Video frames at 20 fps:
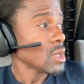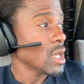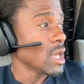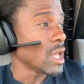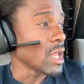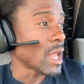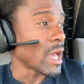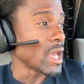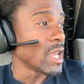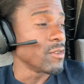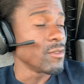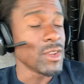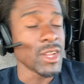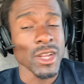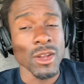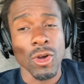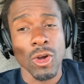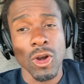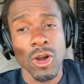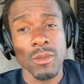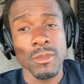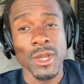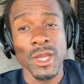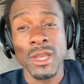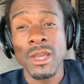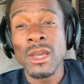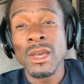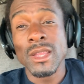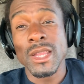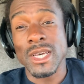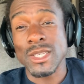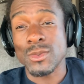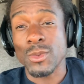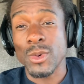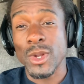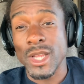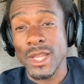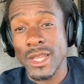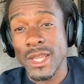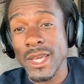And even in the Army, that's
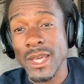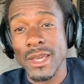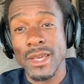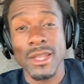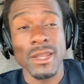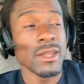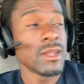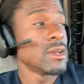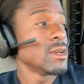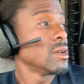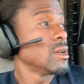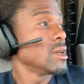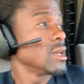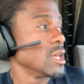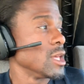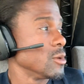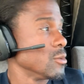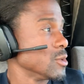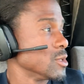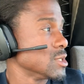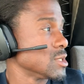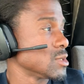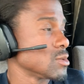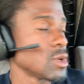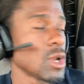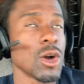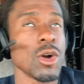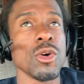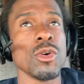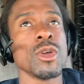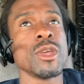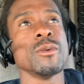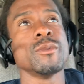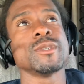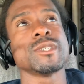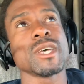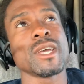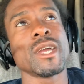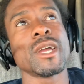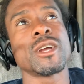what he did. He was
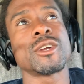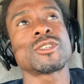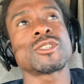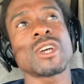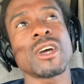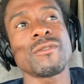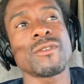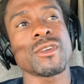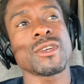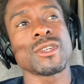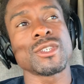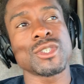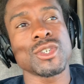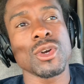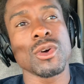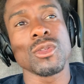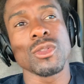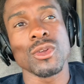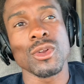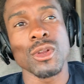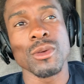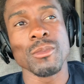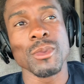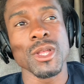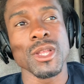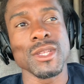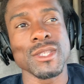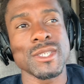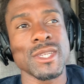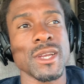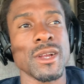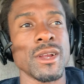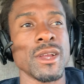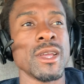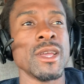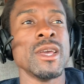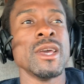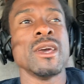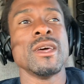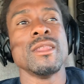an air traffic controller in the military.
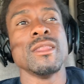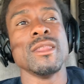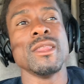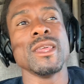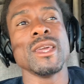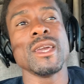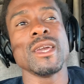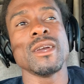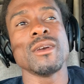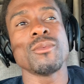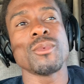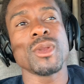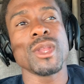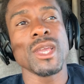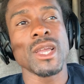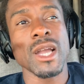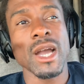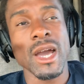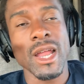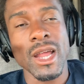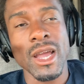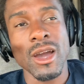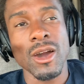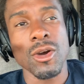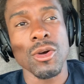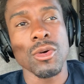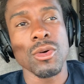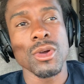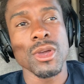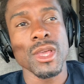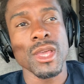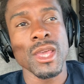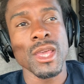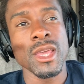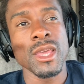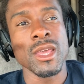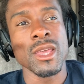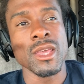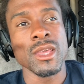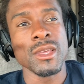Then when he got out,
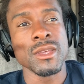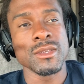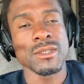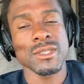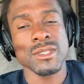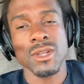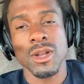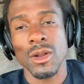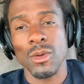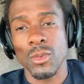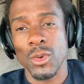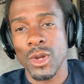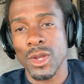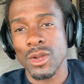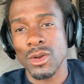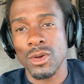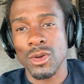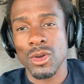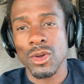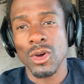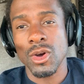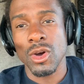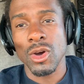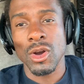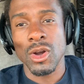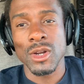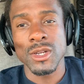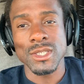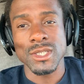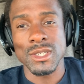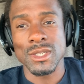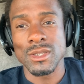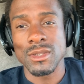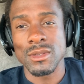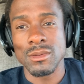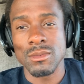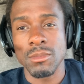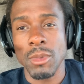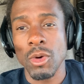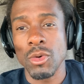he started working on cars and
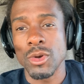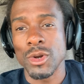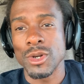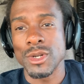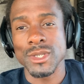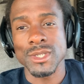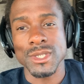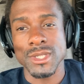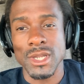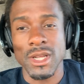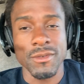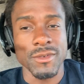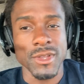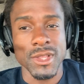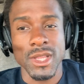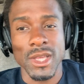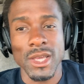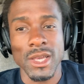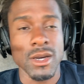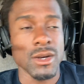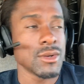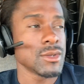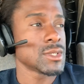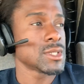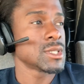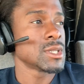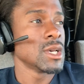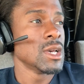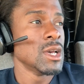motors and everything else.